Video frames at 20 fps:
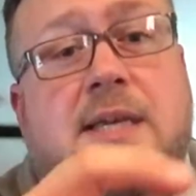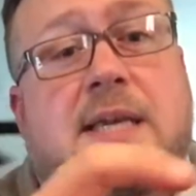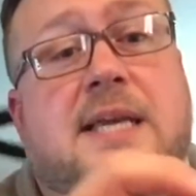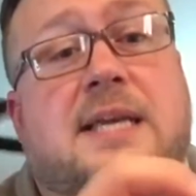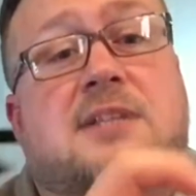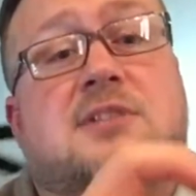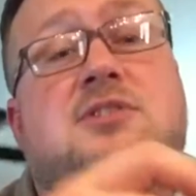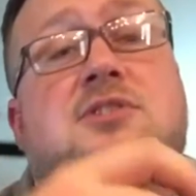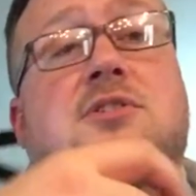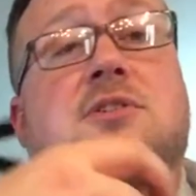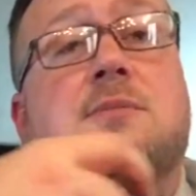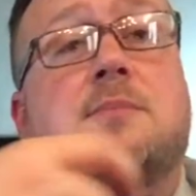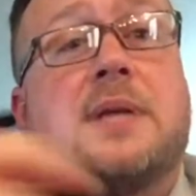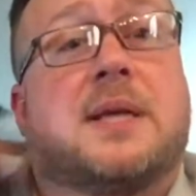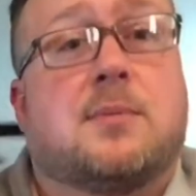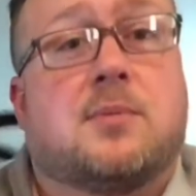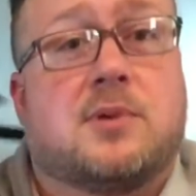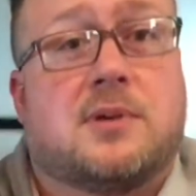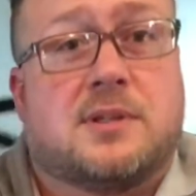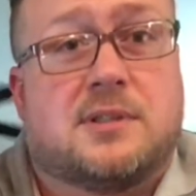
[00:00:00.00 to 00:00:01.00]
it should be
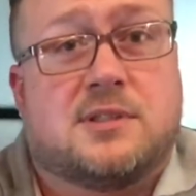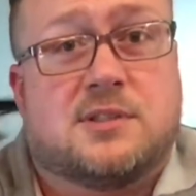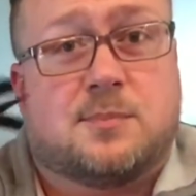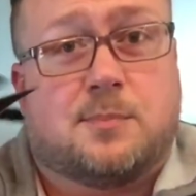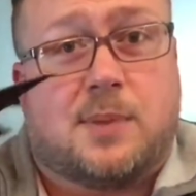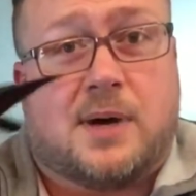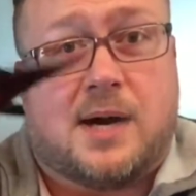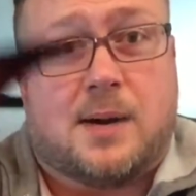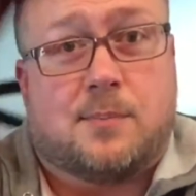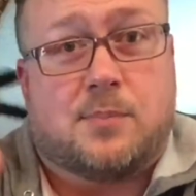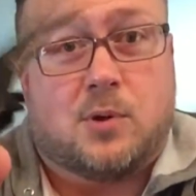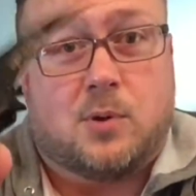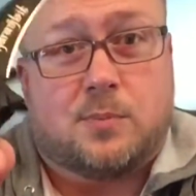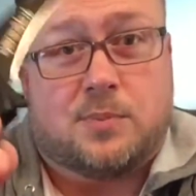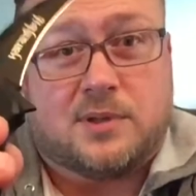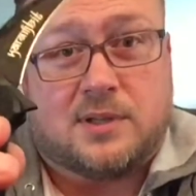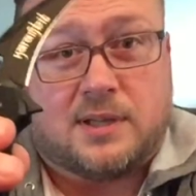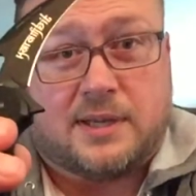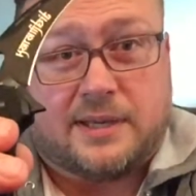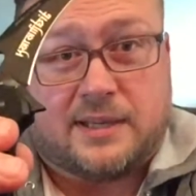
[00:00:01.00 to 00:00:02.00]
able to just pop
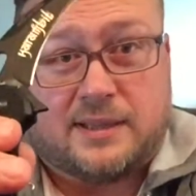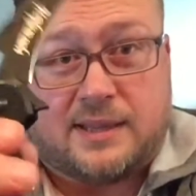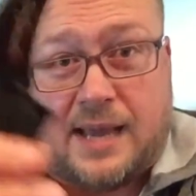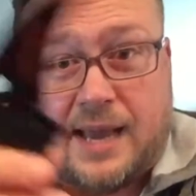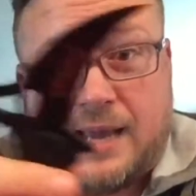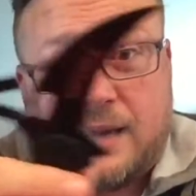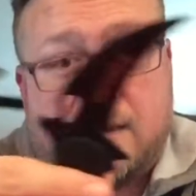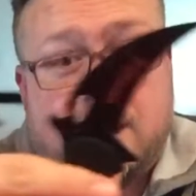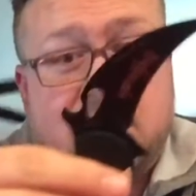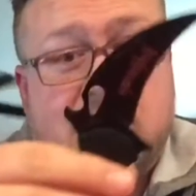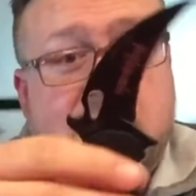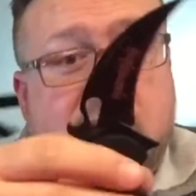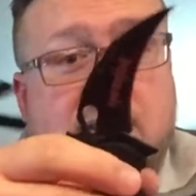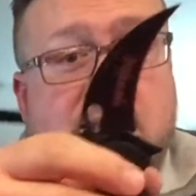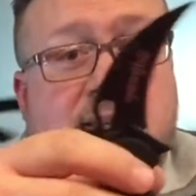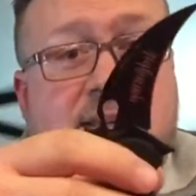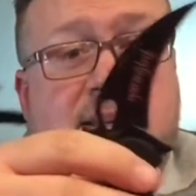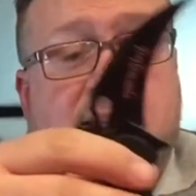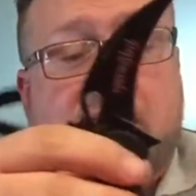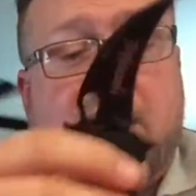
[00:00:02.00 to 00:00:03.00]
open like that
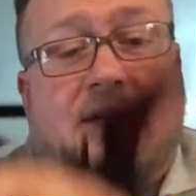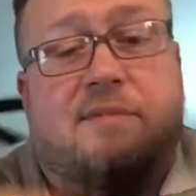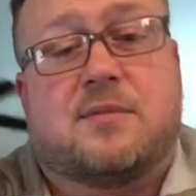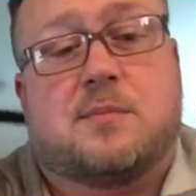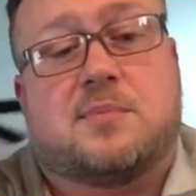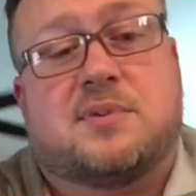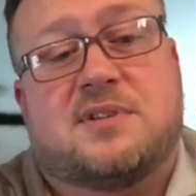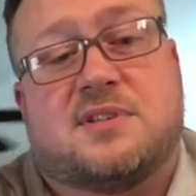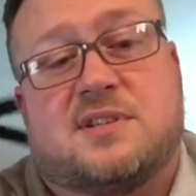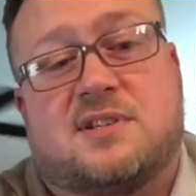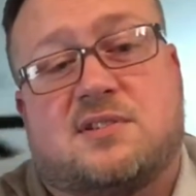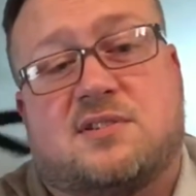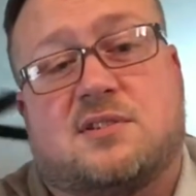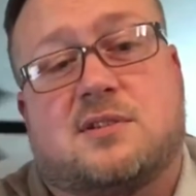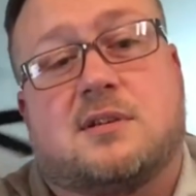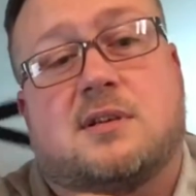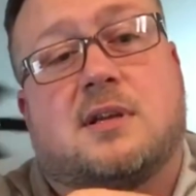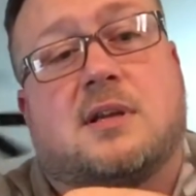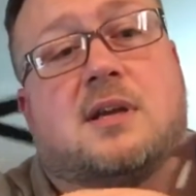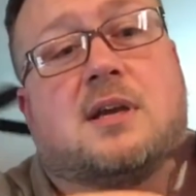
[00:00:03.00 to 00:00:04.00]
in heaven position.
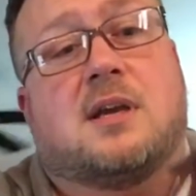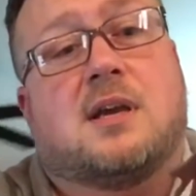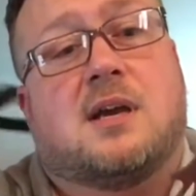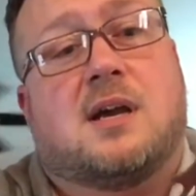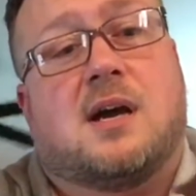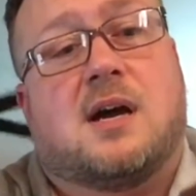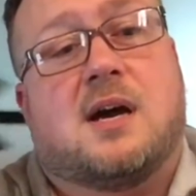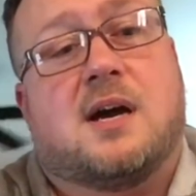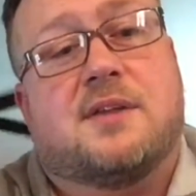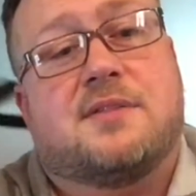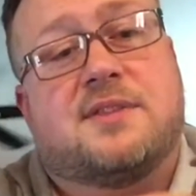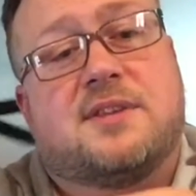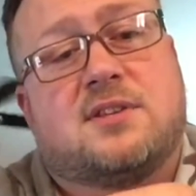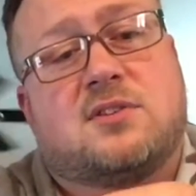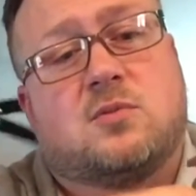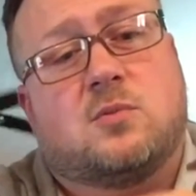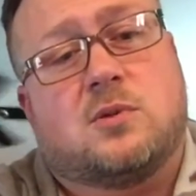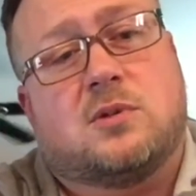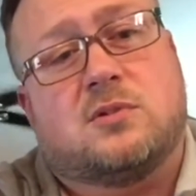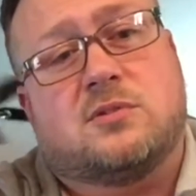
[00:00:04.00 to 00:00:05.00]

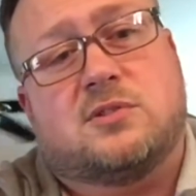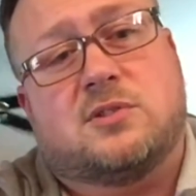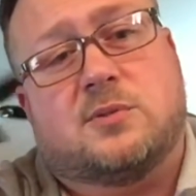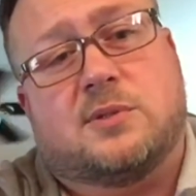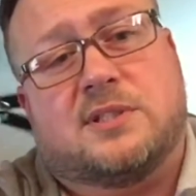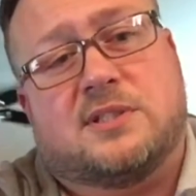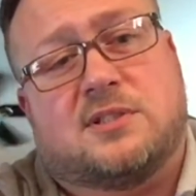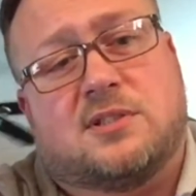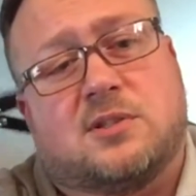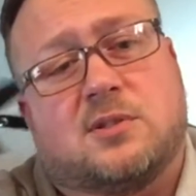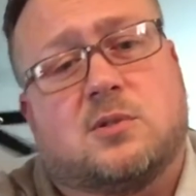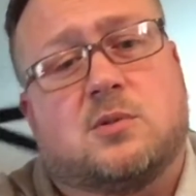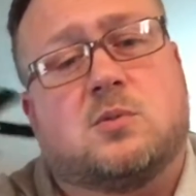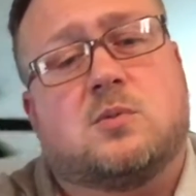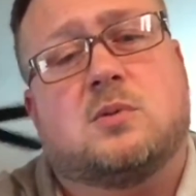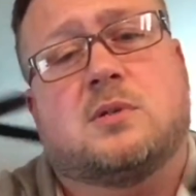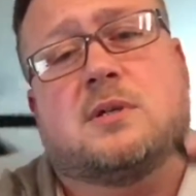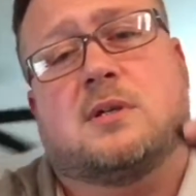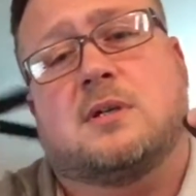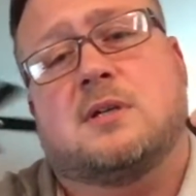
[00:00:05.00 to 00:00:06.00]
This one will do it too.